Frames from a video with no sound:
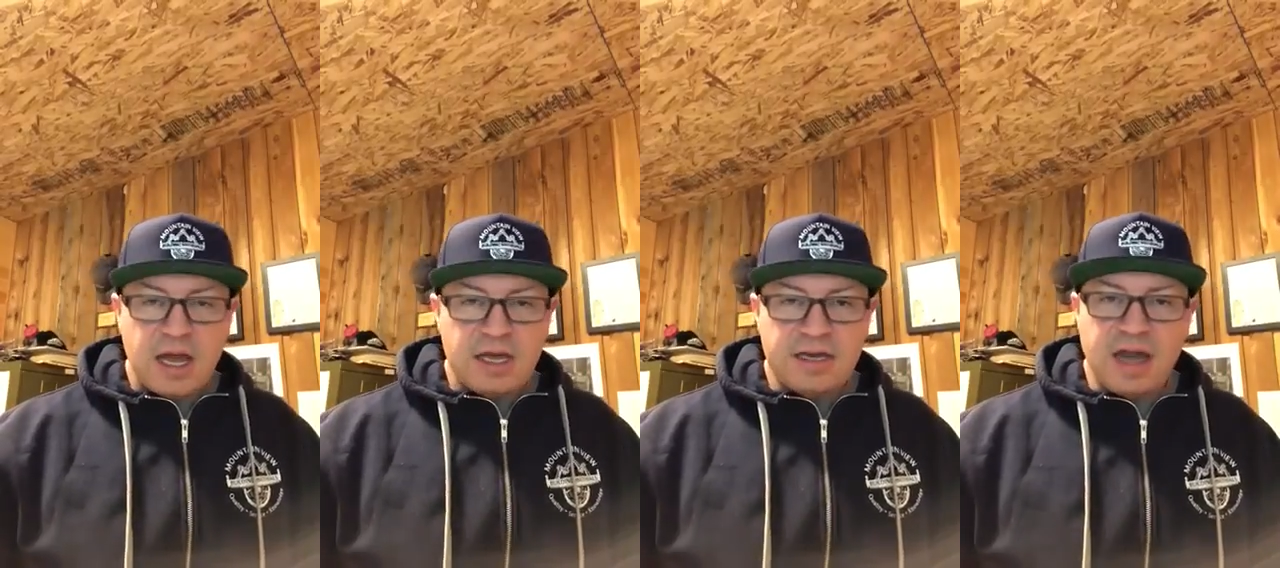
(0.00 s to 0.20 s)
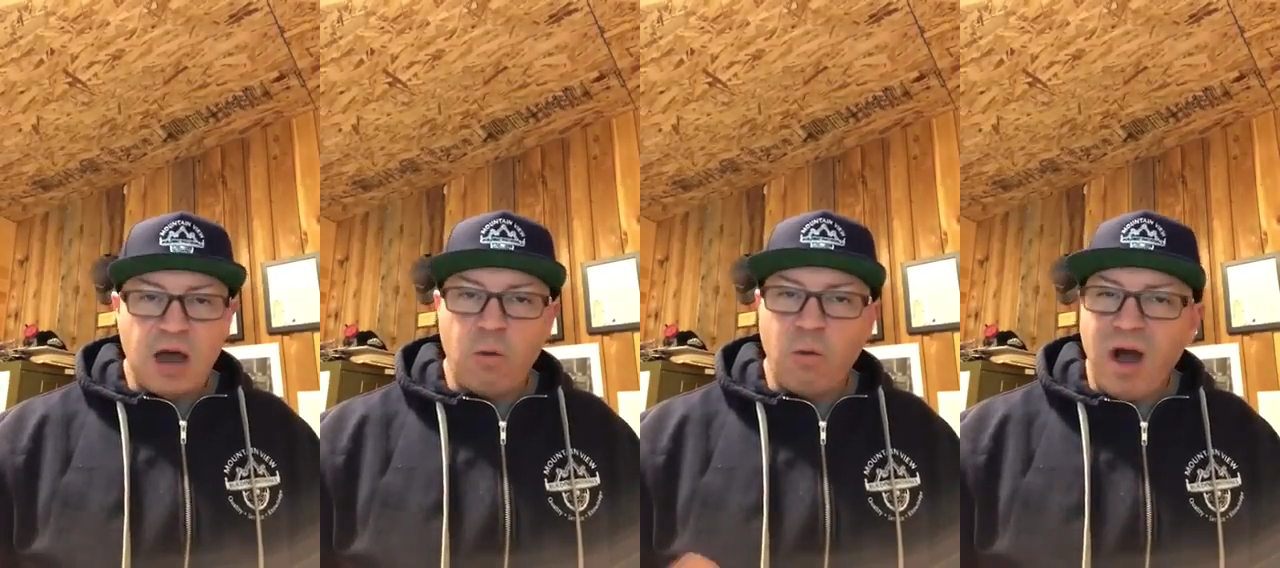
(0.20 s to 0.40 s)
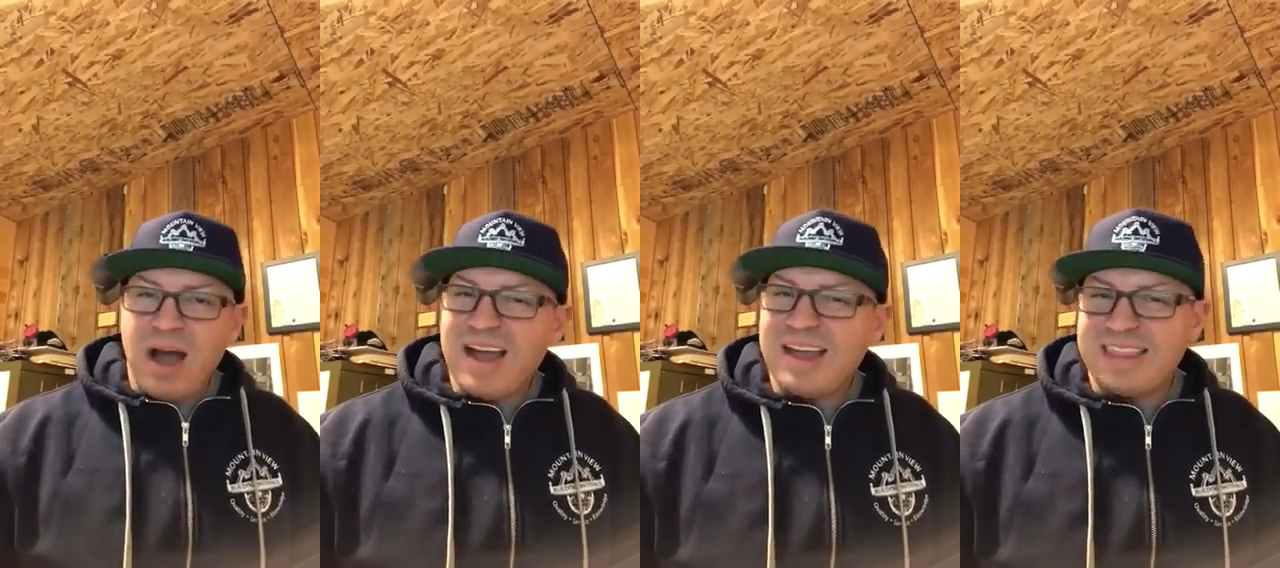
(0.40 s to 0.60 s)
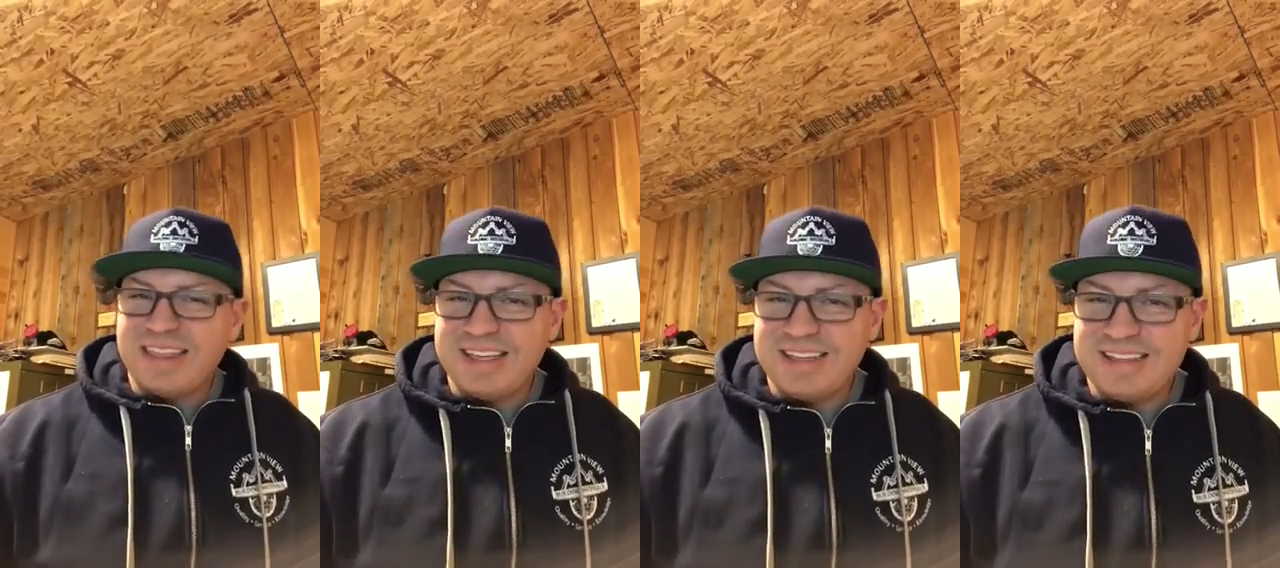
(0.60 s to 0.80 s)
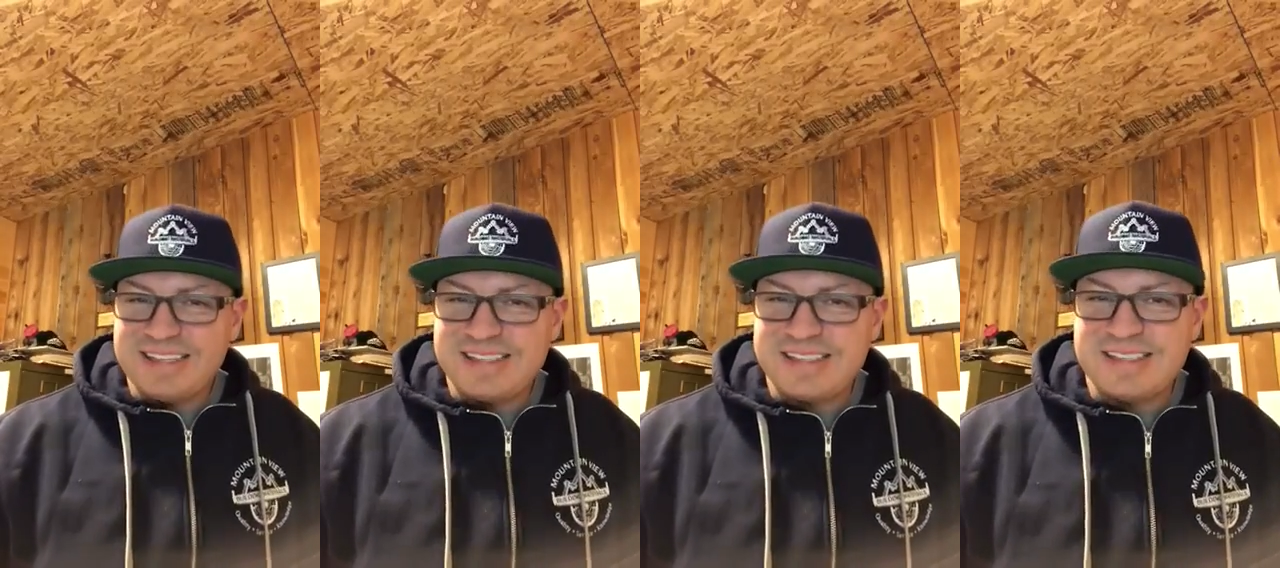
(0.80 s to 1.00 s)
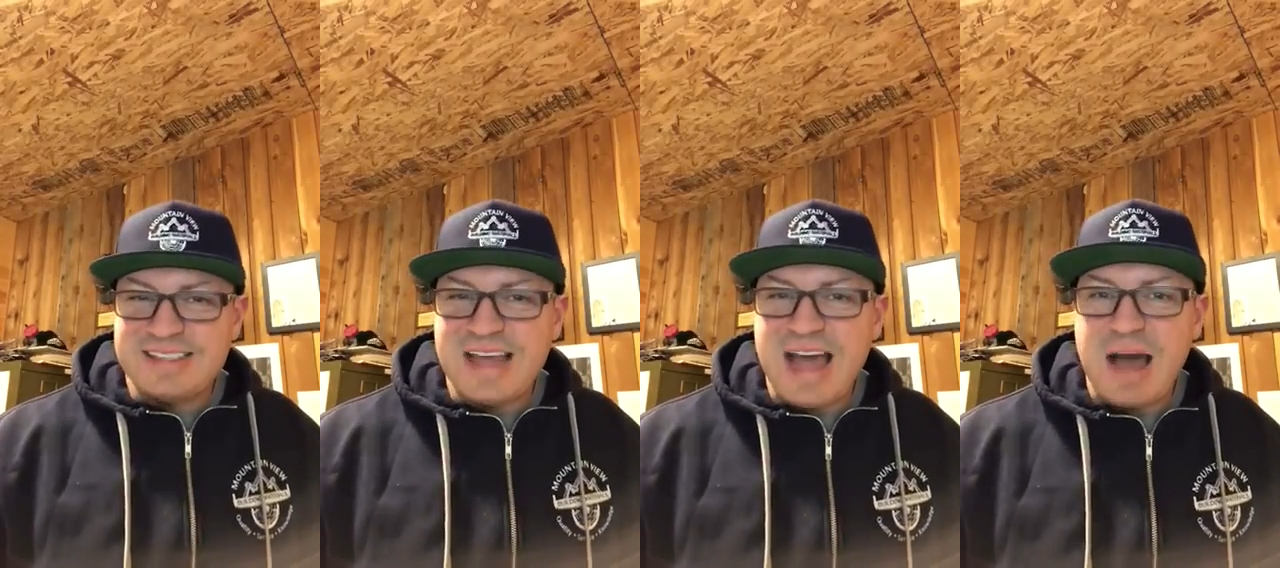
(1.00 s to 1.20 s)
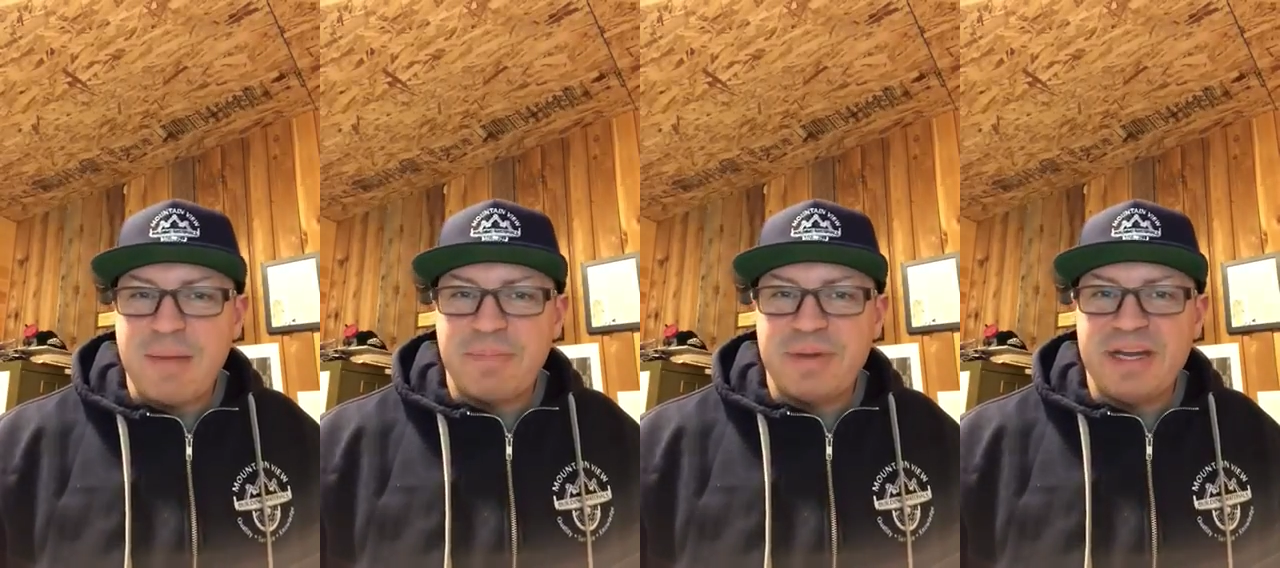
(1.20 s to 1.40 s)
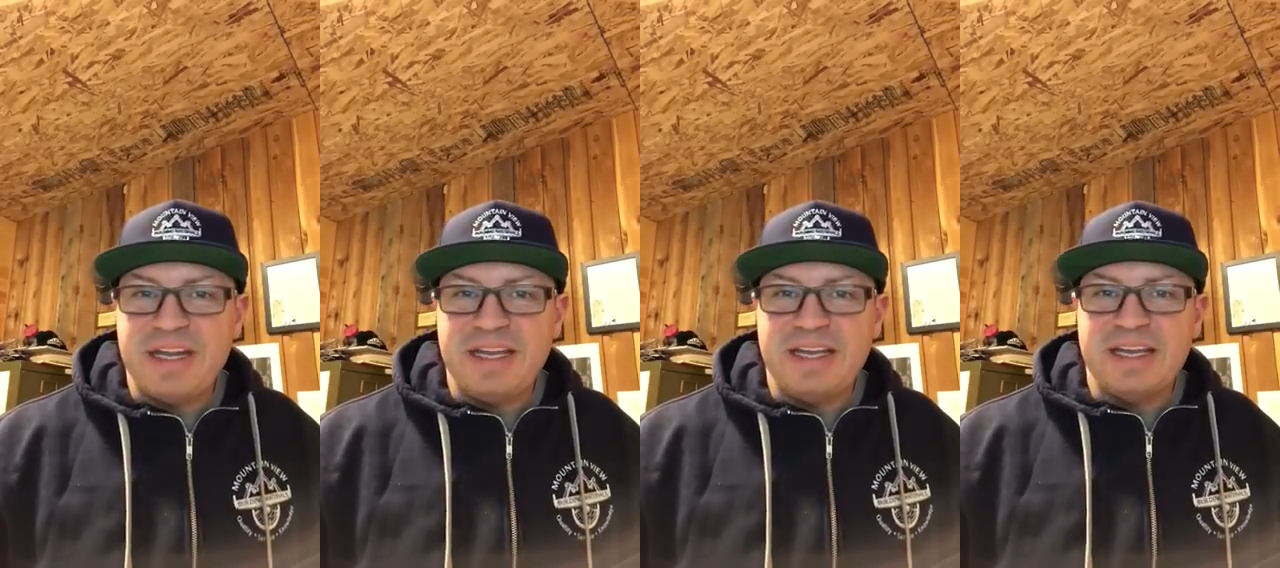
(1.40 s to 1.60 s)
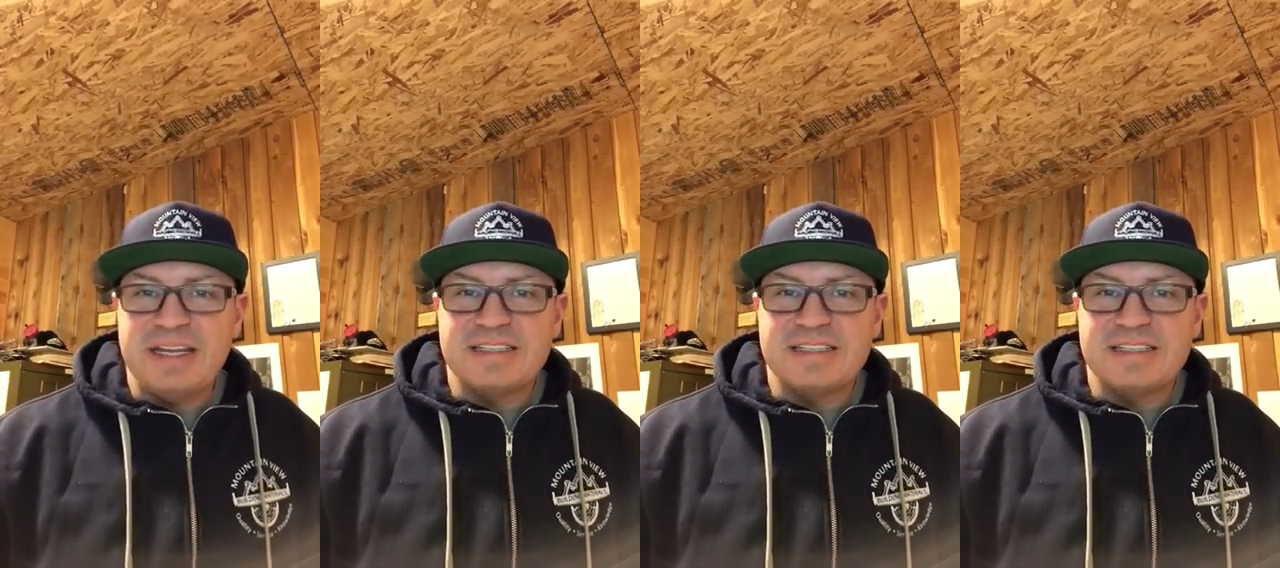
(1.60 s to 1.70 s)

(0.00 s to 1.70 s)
Now, why I think this is happening